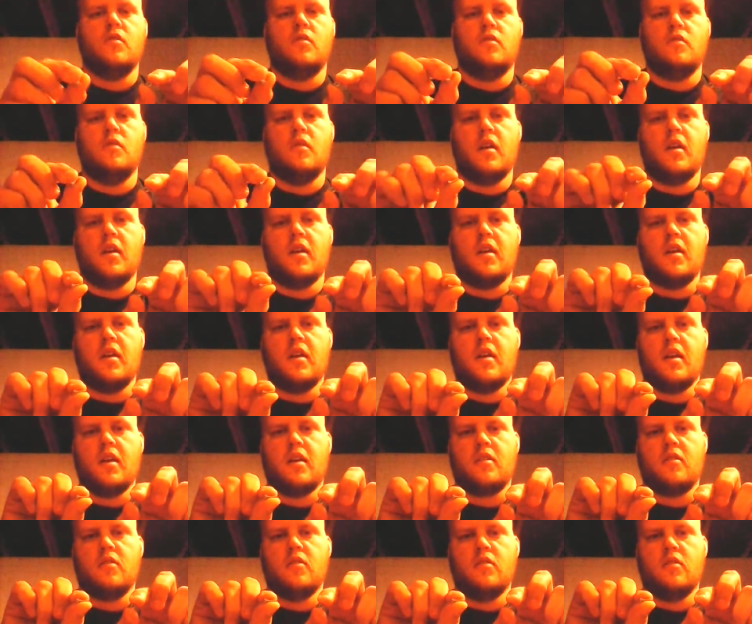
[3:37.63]
to uh,
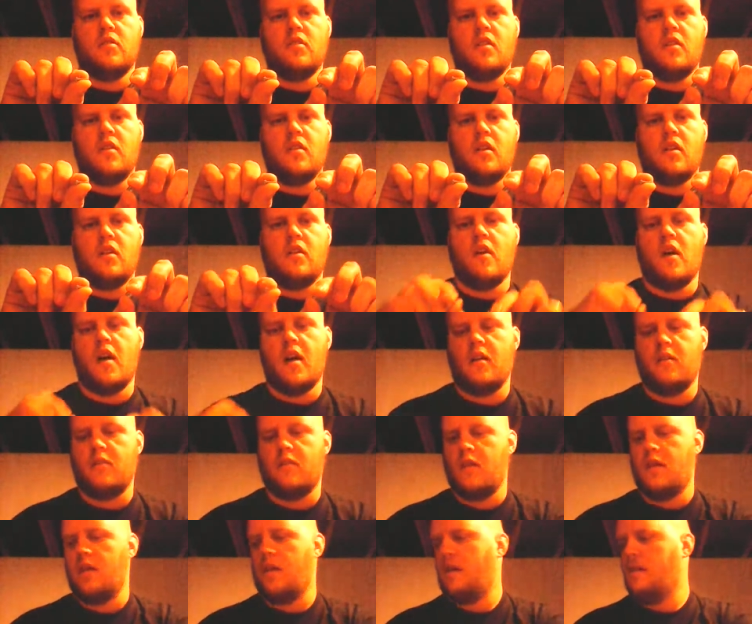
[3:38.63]
connect onto the
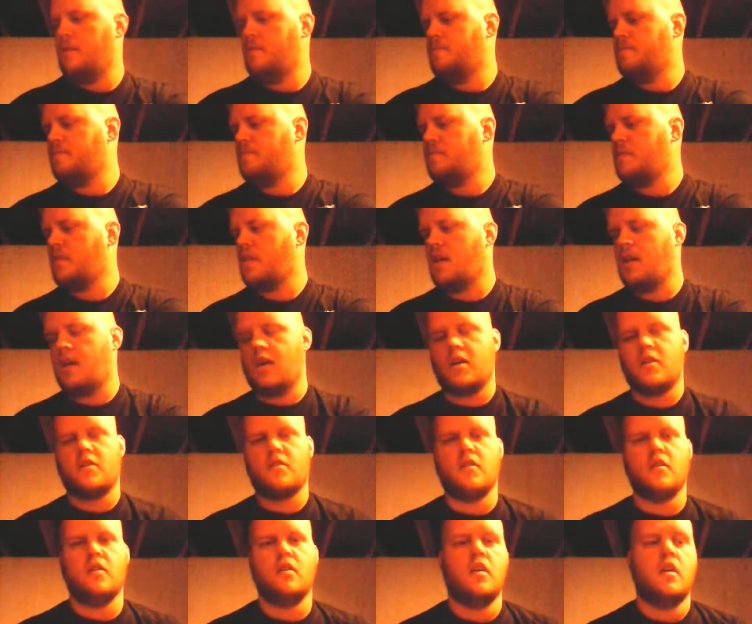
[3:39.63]
ground uh,
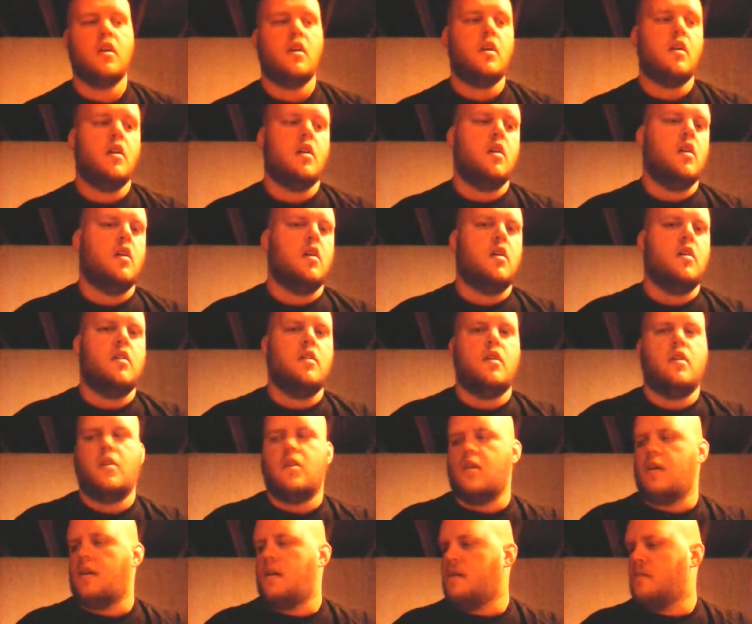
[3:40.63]
connector, and
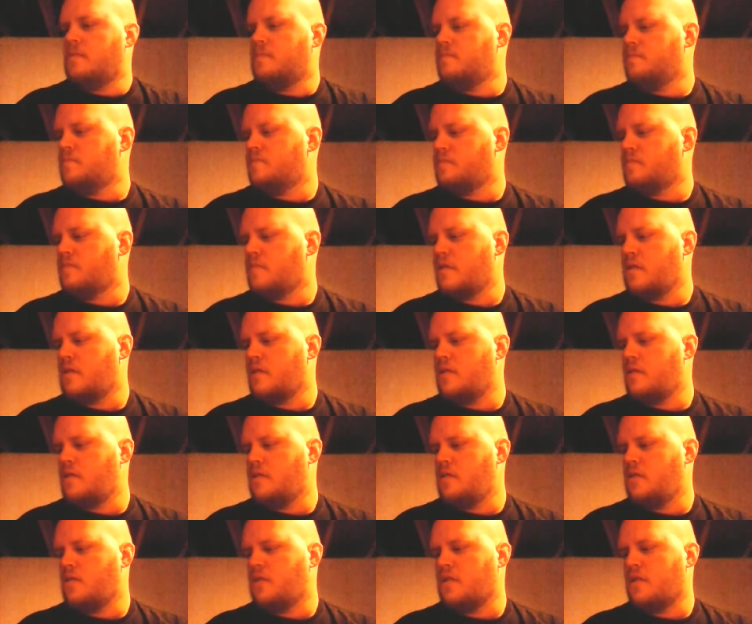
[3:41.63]
then um,
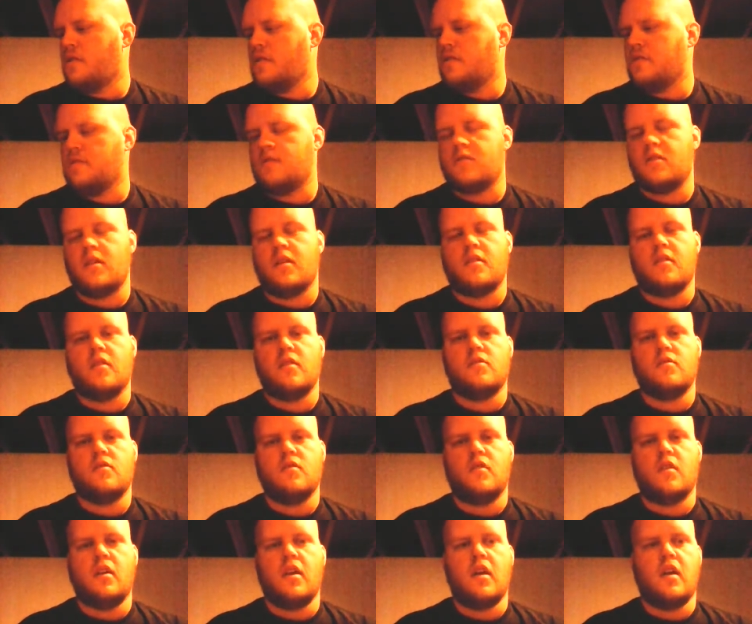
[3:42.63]
you can set
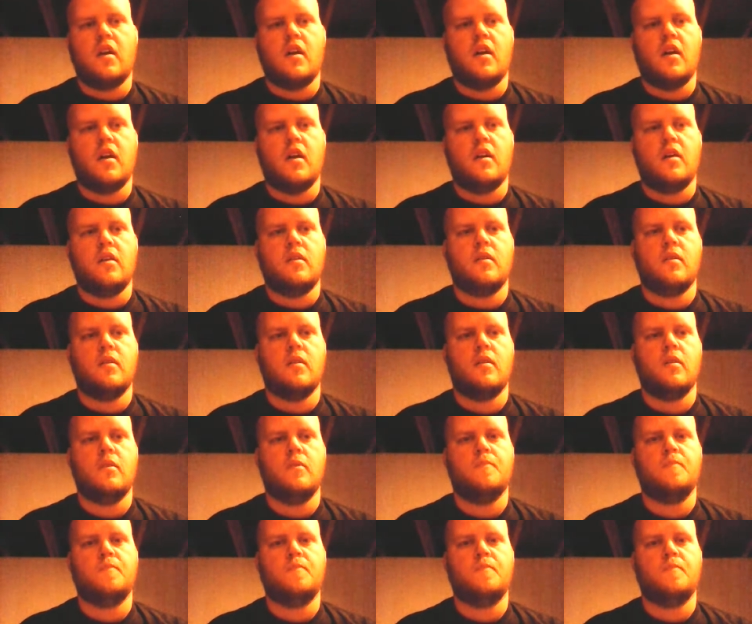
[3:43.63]
this on a uh,